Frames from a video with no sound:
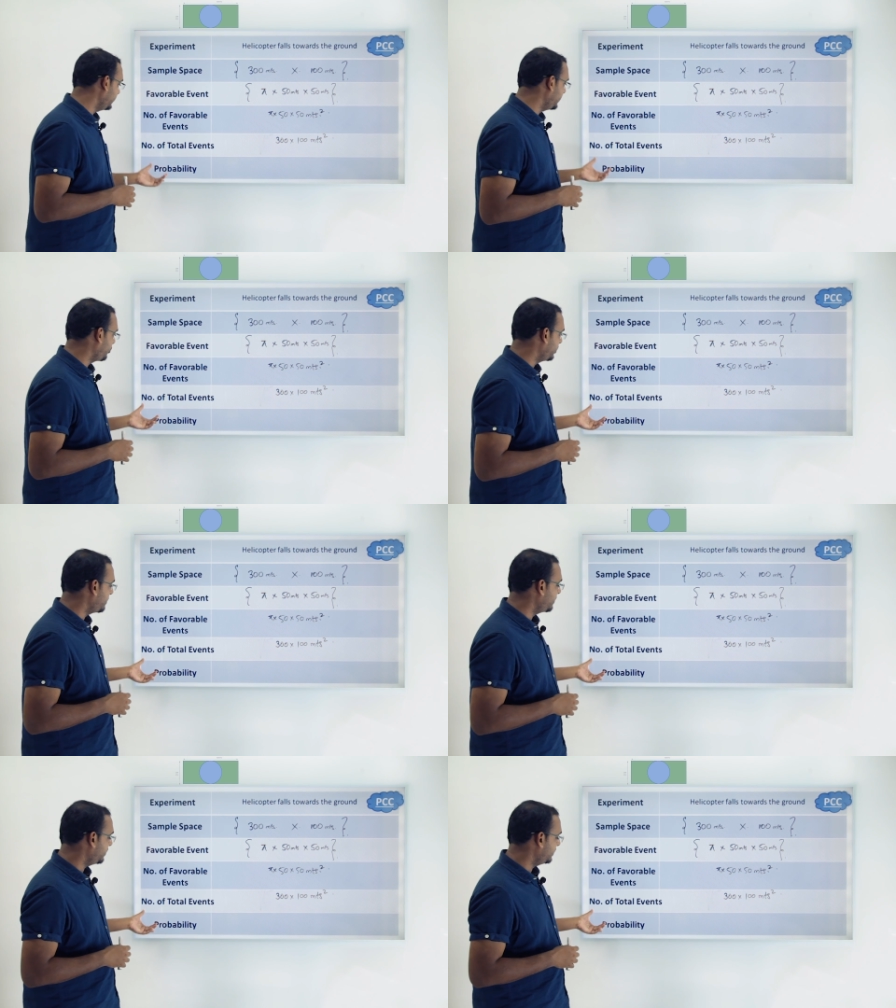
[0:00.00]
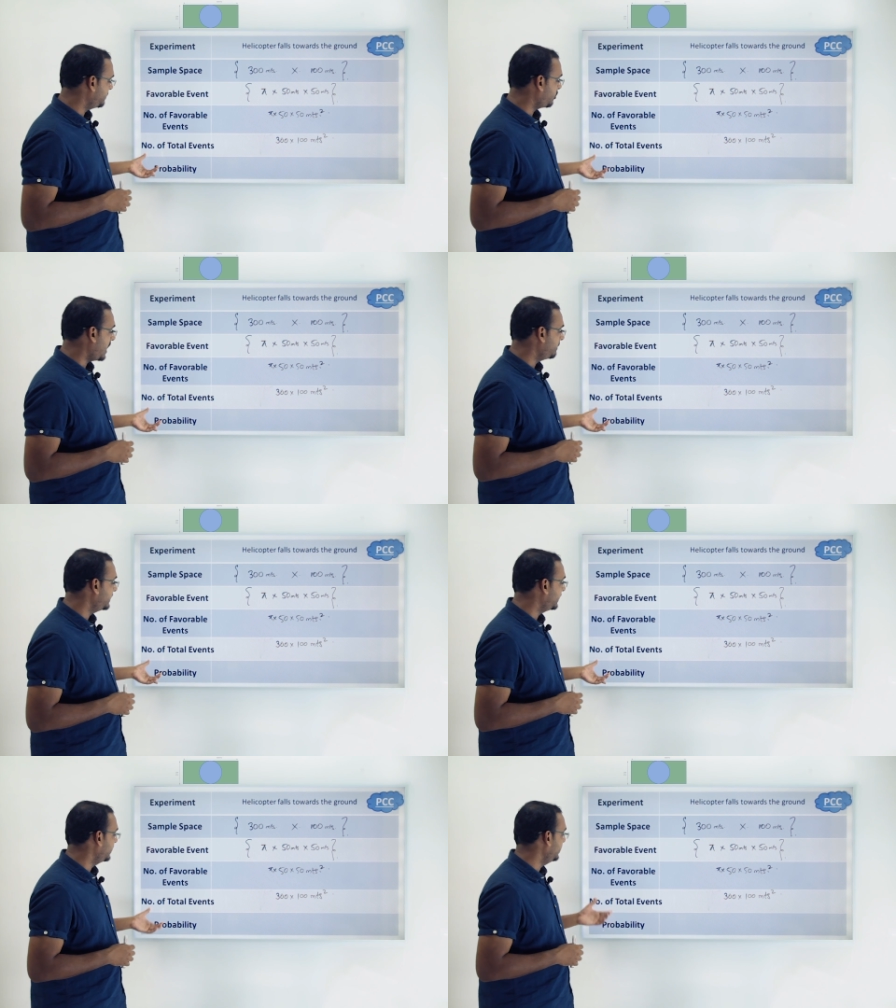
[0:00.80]
The
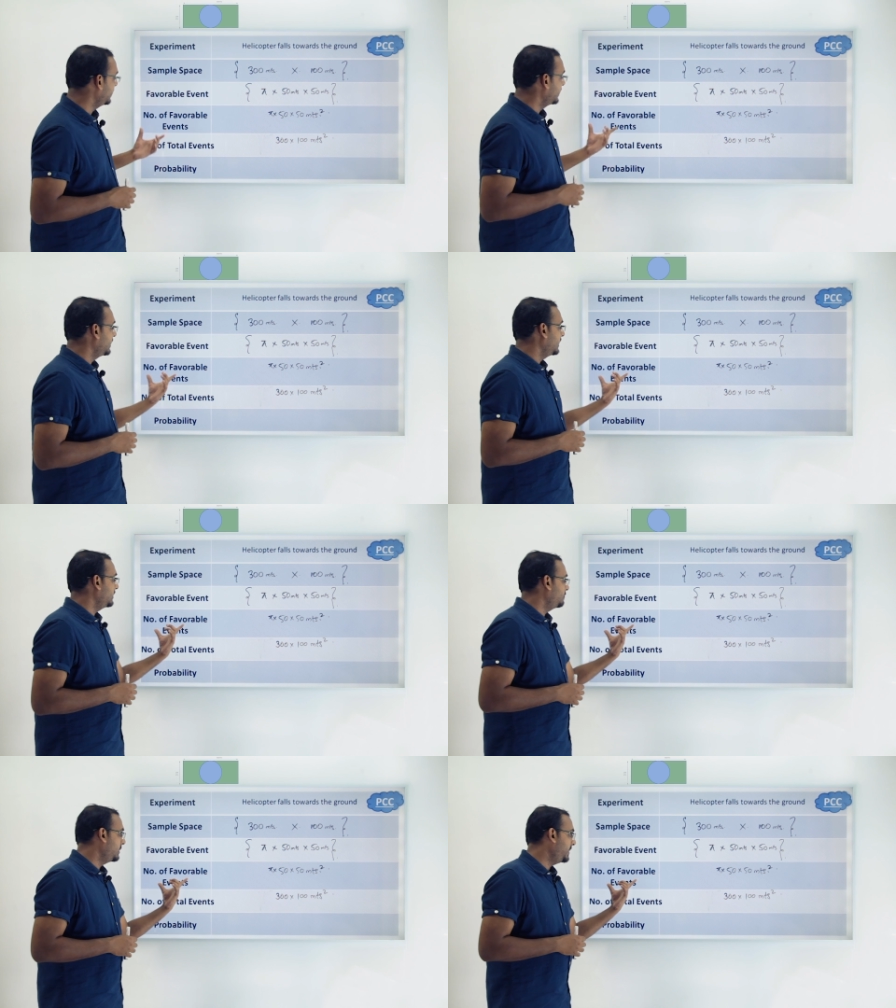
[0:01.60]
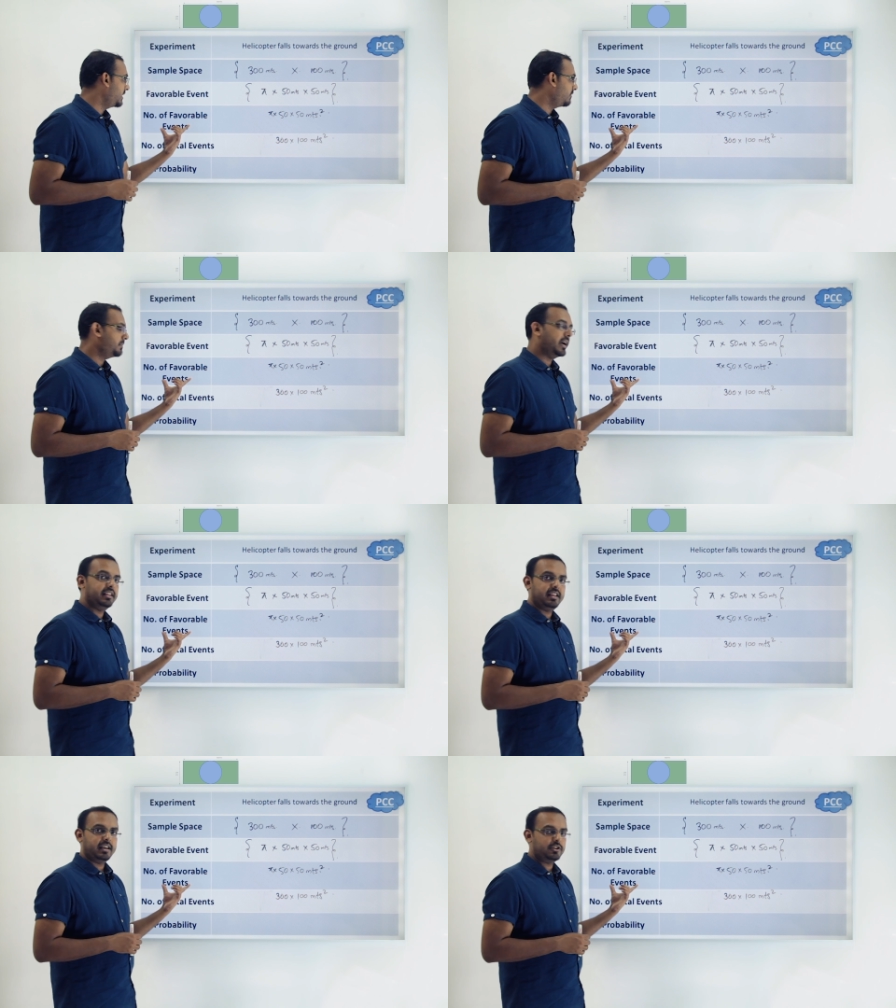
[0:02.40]
probability will be given by
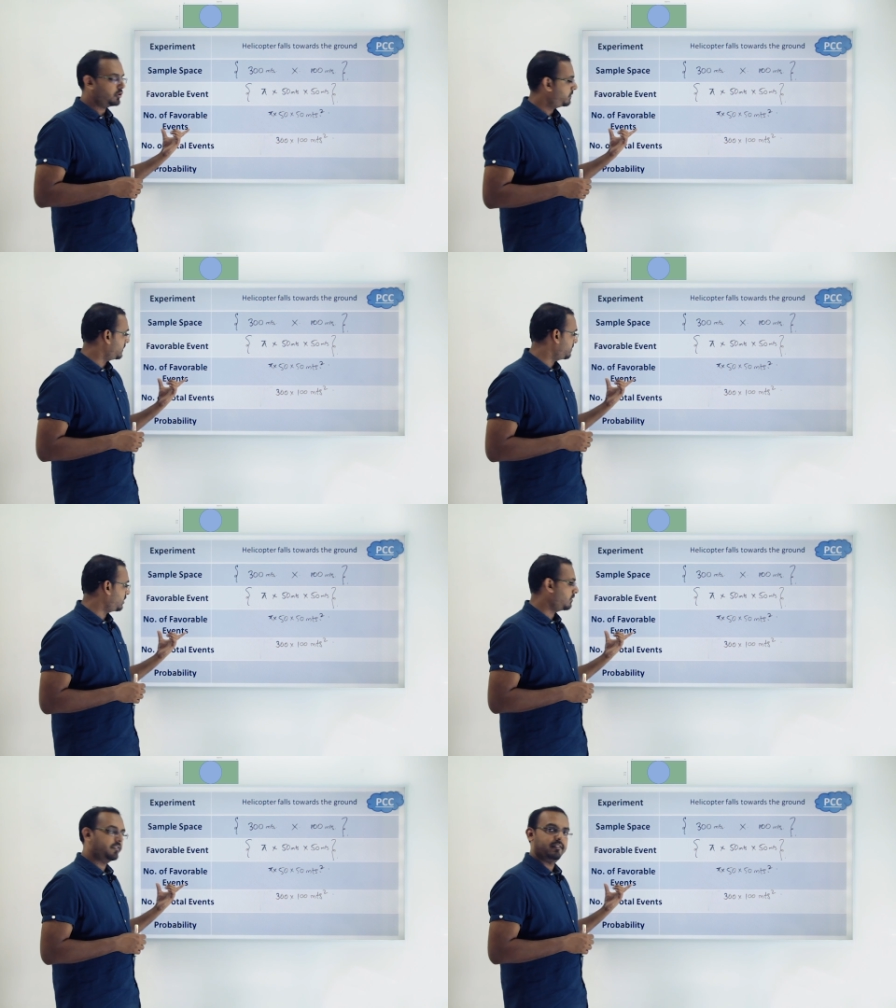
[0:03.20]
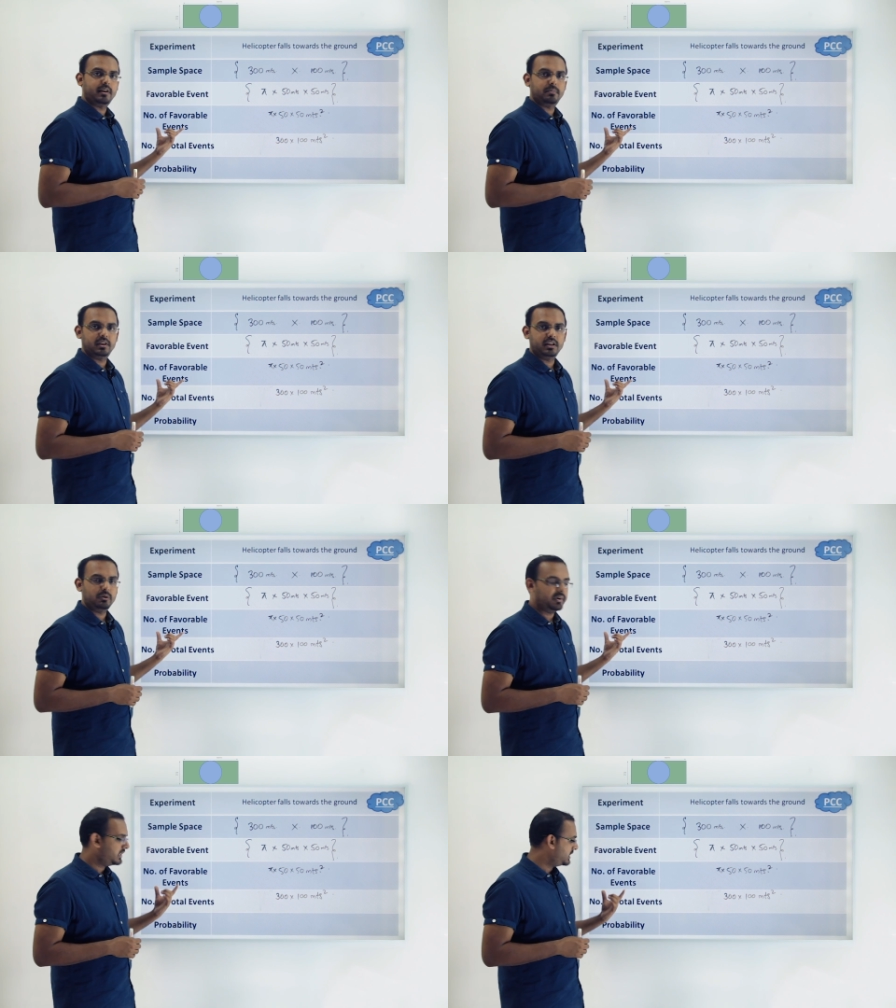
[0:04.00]
the ratio of number of favorable
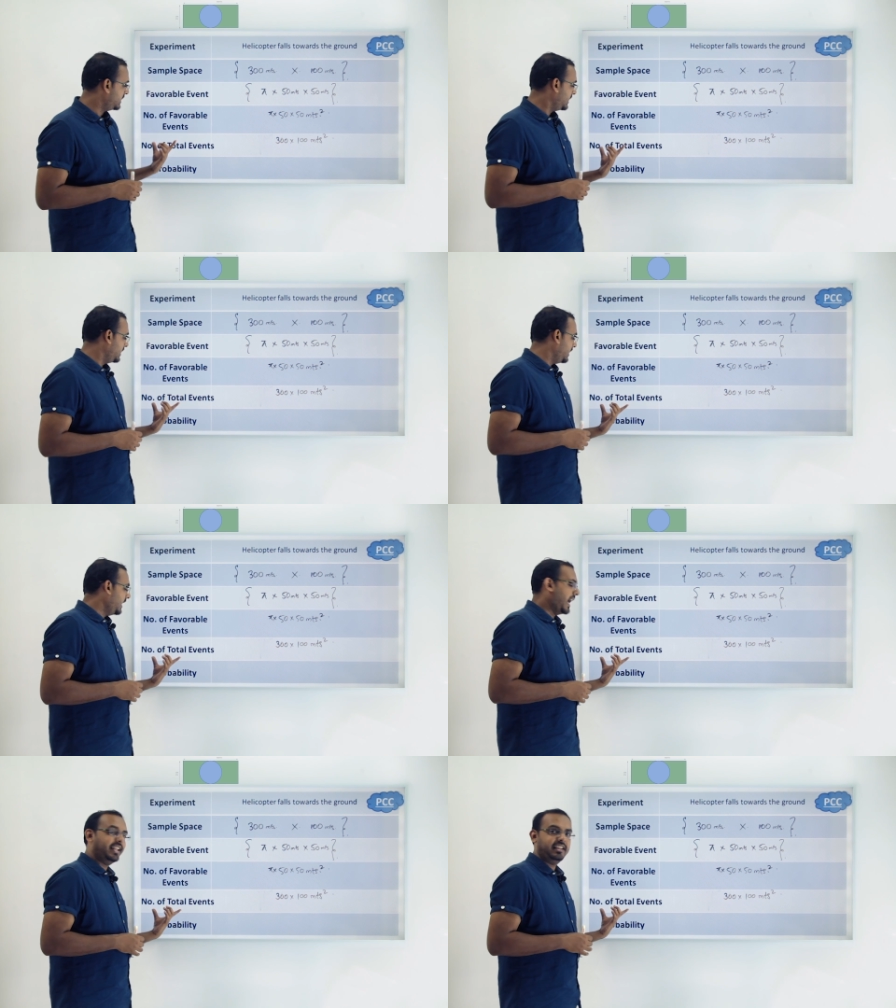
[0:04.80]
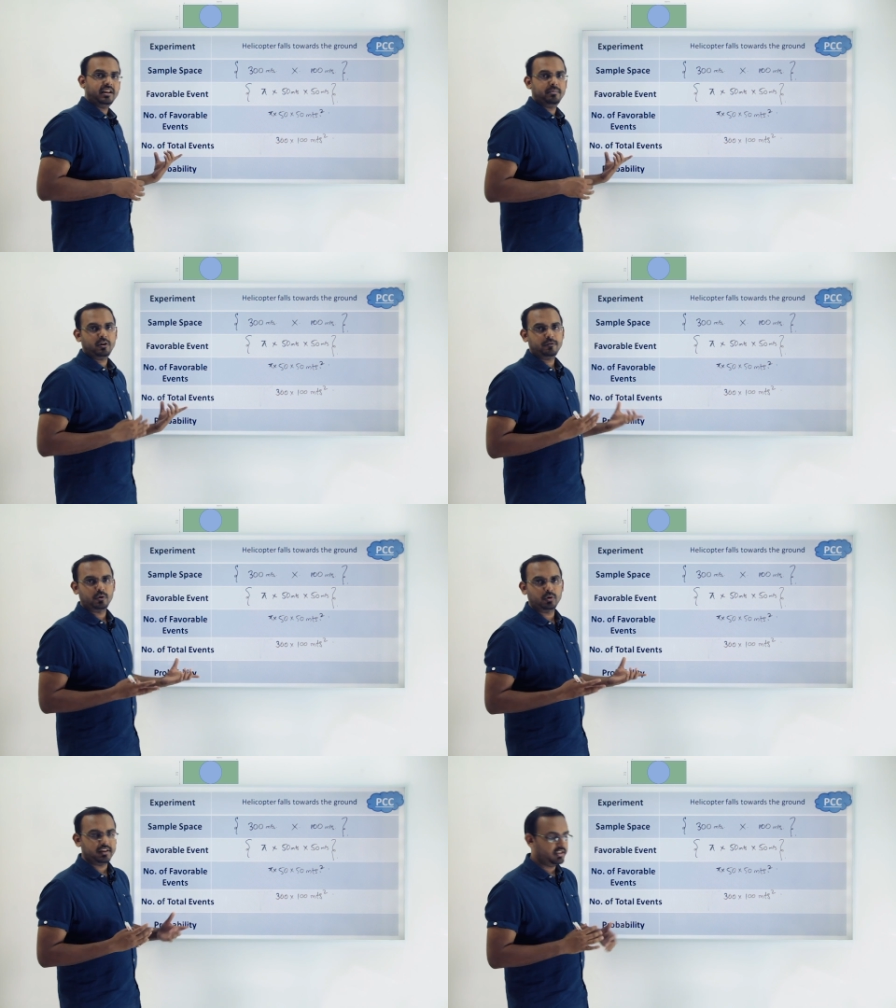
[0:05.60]
events and the number of
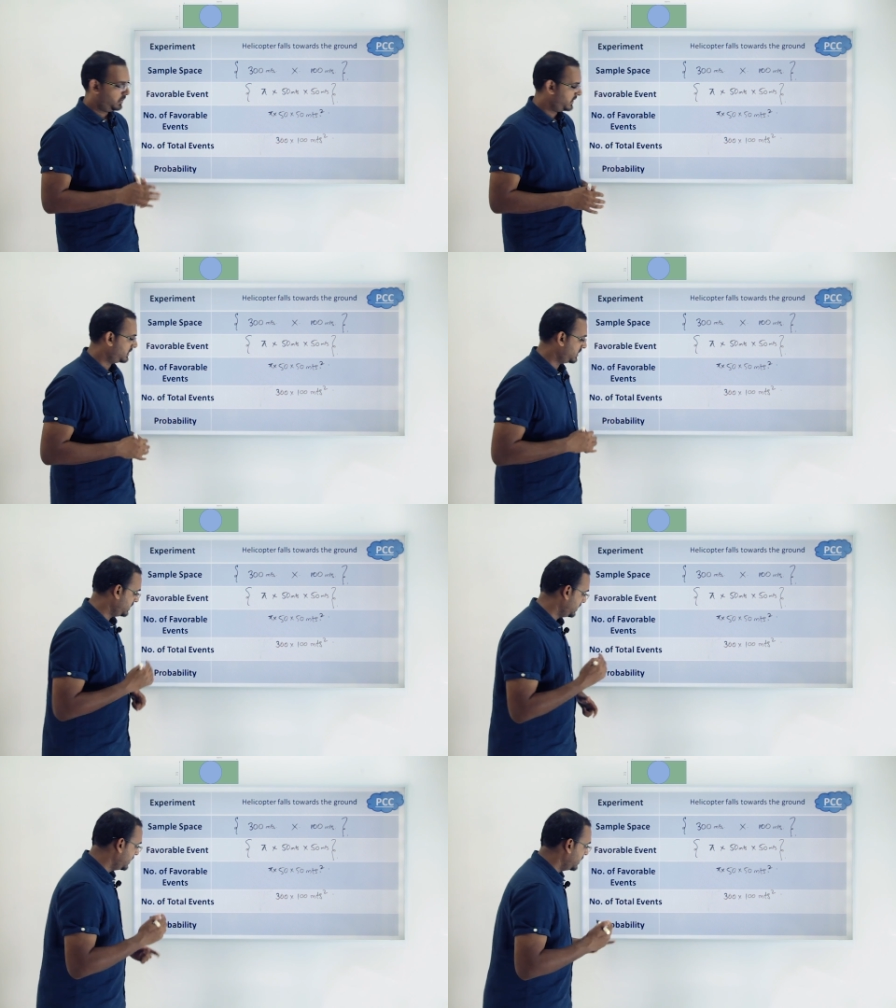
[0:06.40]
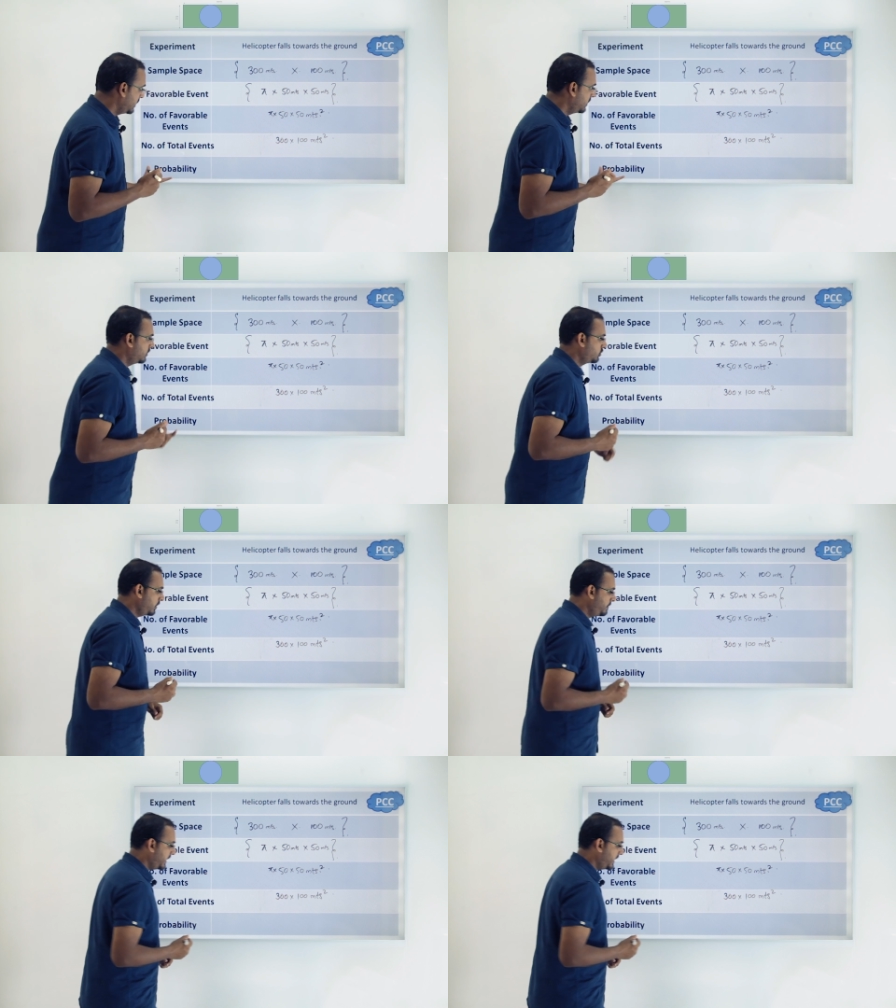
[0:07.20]
total events. So if we